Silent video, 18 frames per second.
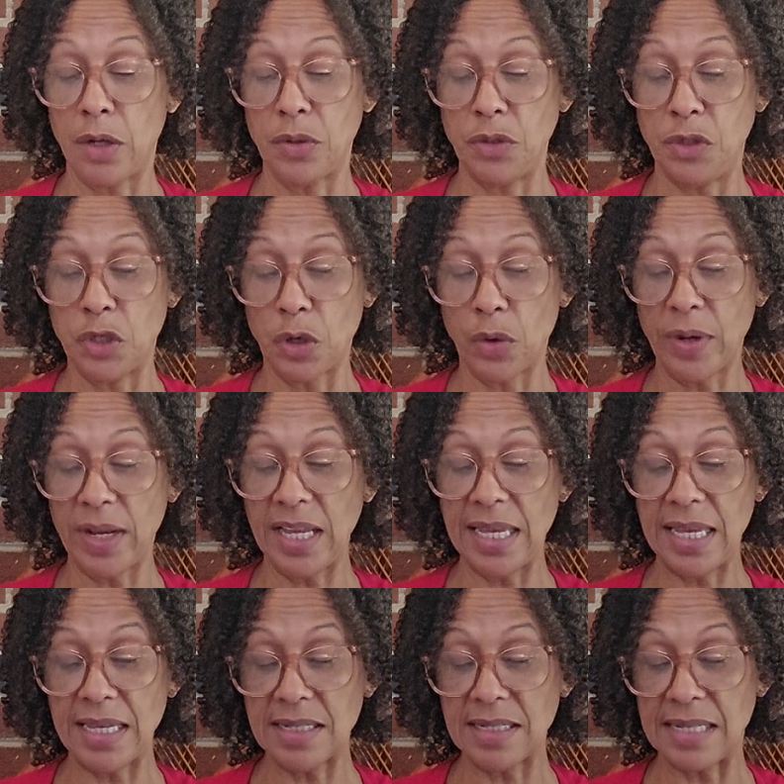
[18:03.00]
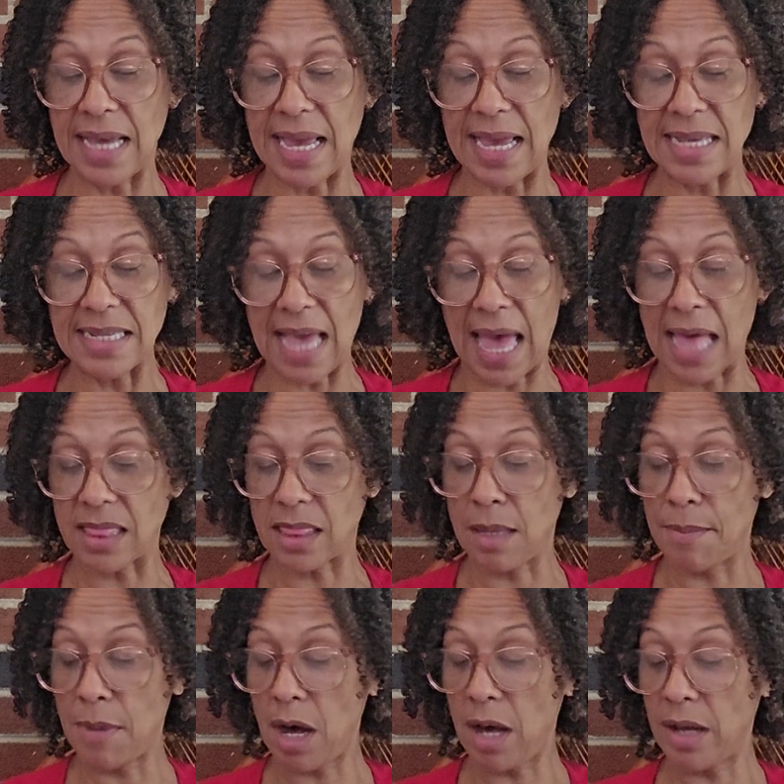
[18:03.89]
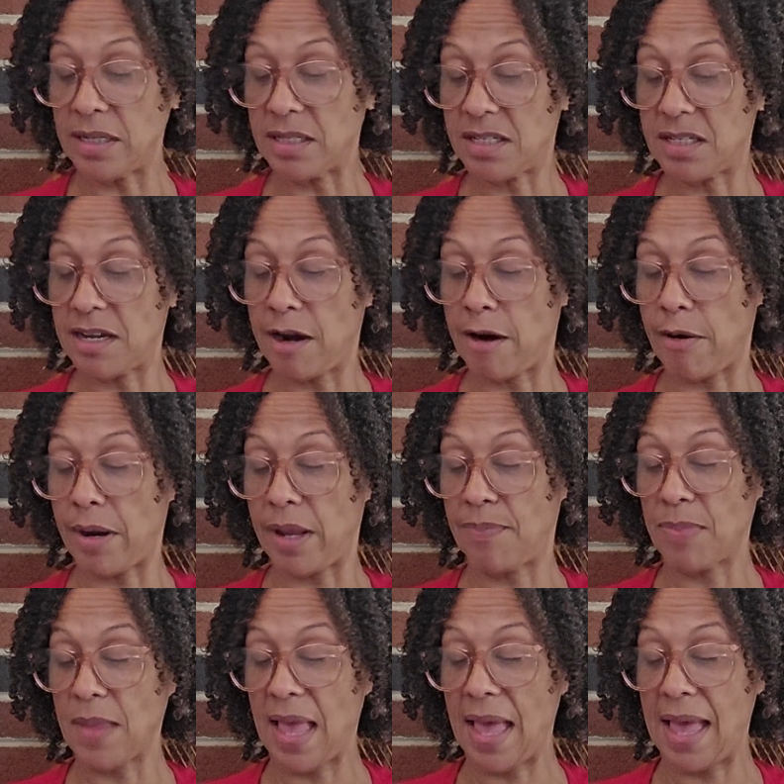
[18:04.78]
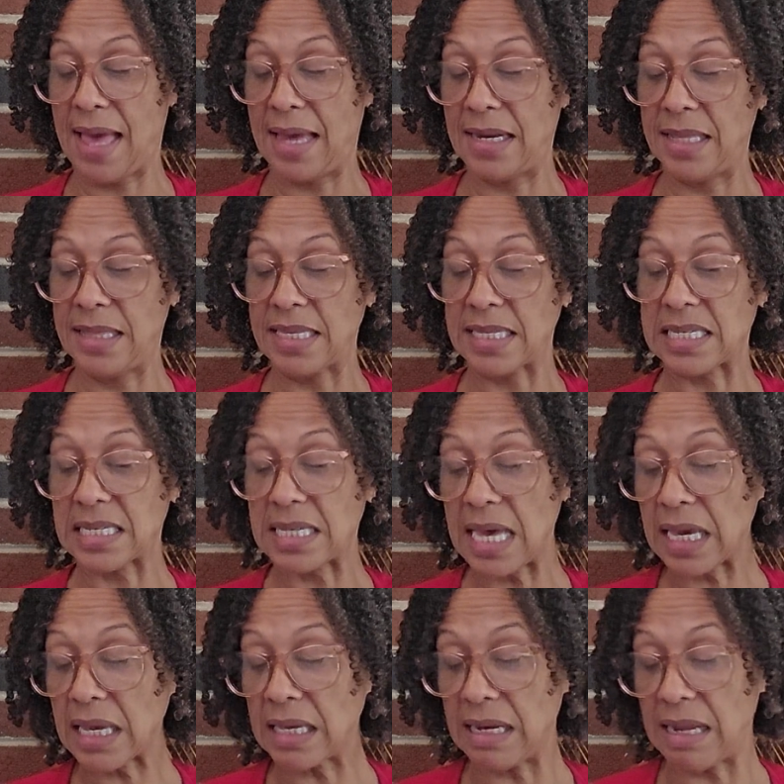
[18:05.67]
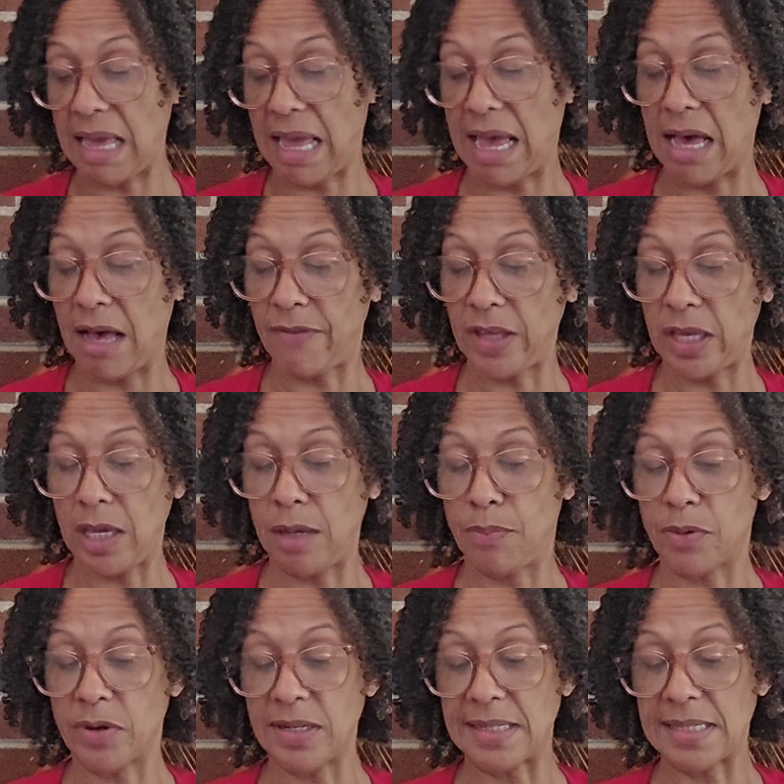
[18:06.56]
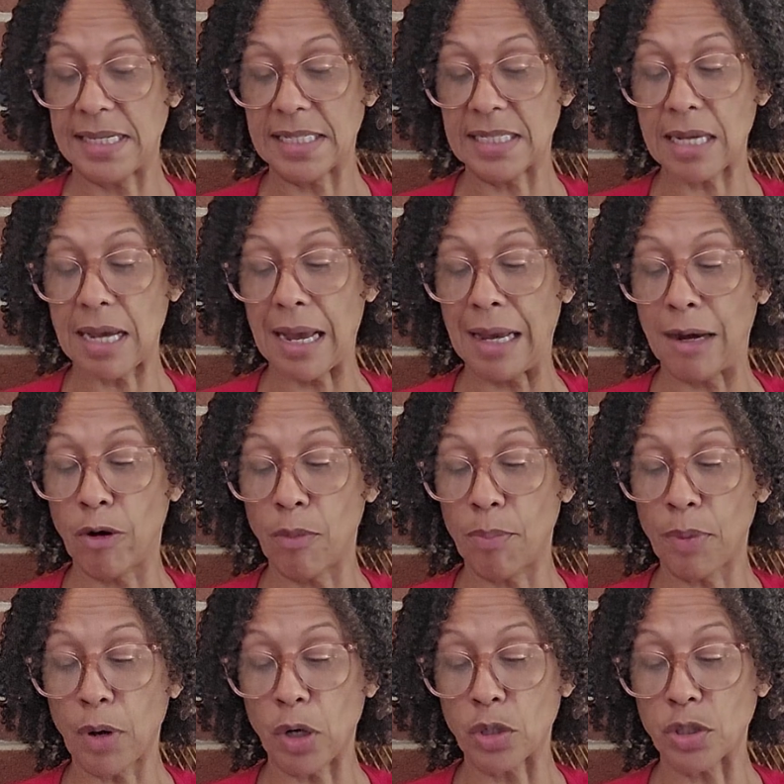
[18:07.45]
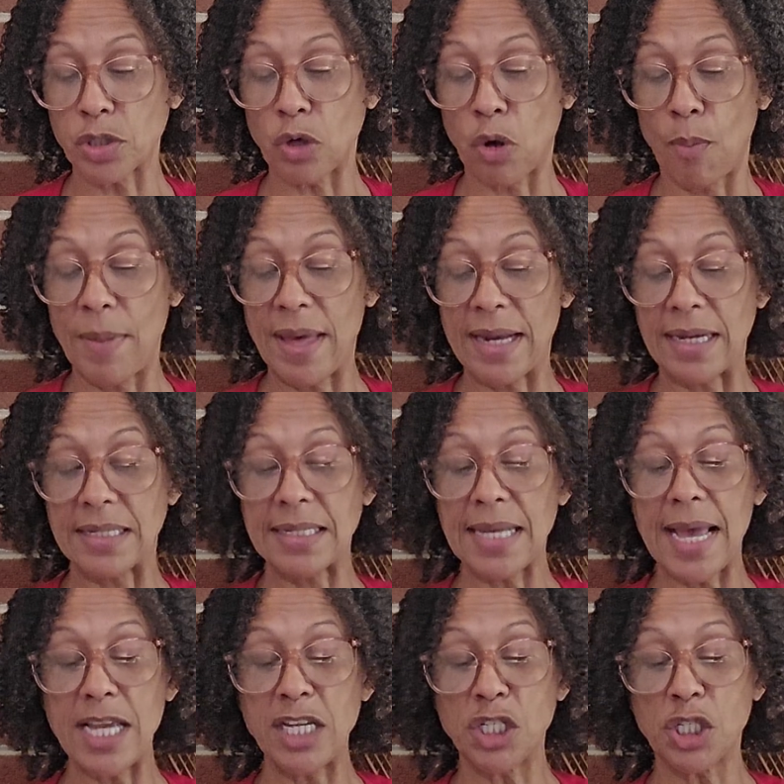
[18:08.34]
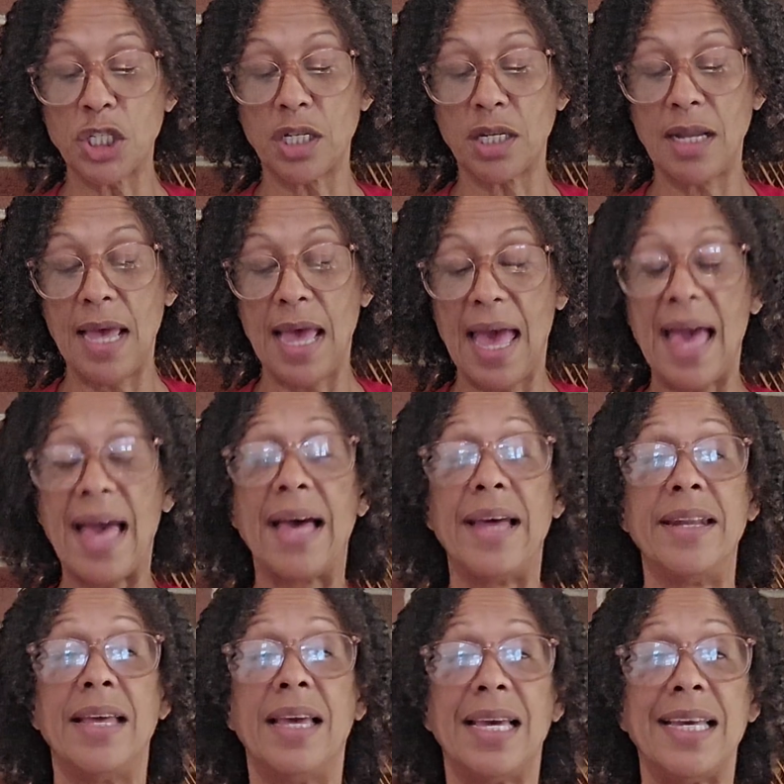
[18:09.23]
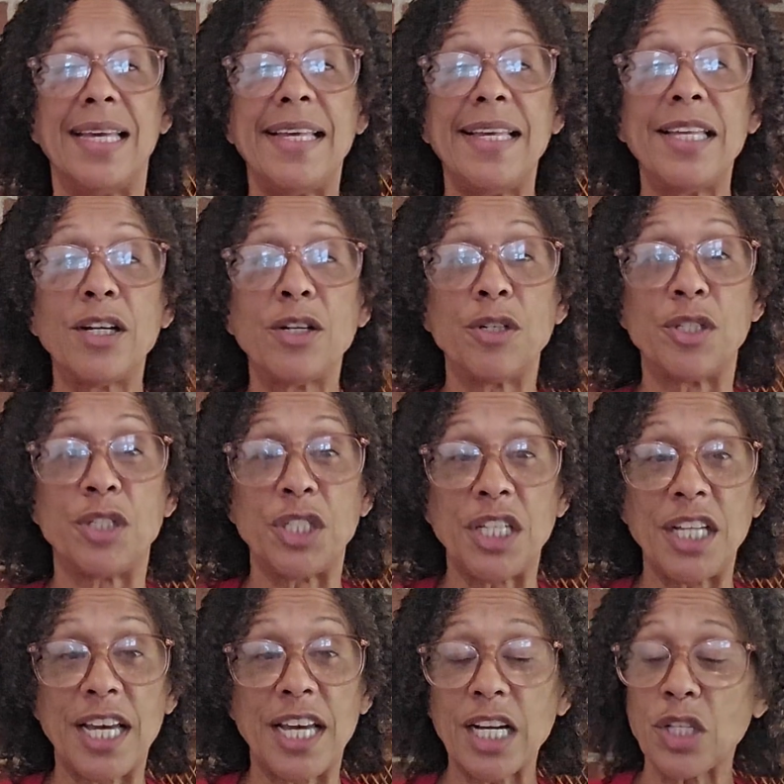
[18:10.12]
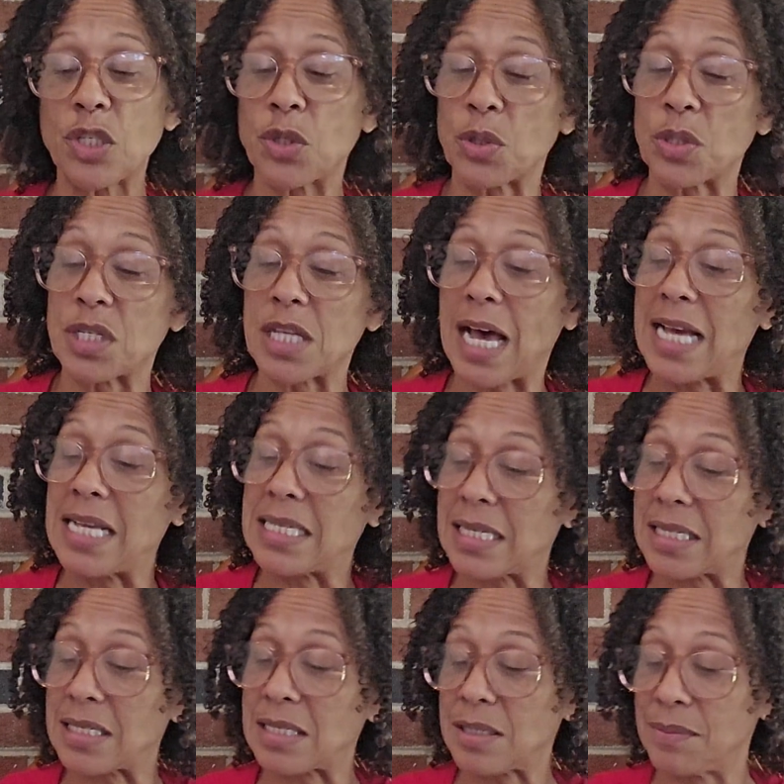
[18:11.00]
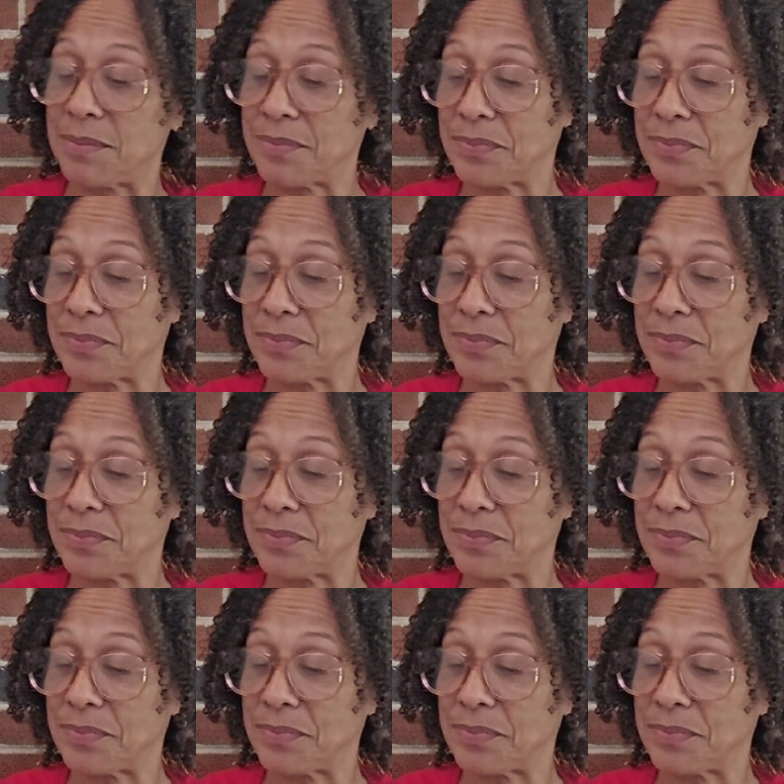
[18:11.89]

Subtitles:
during his days at the monastery. And in the second half, he presents our personal meditation and energy exercises.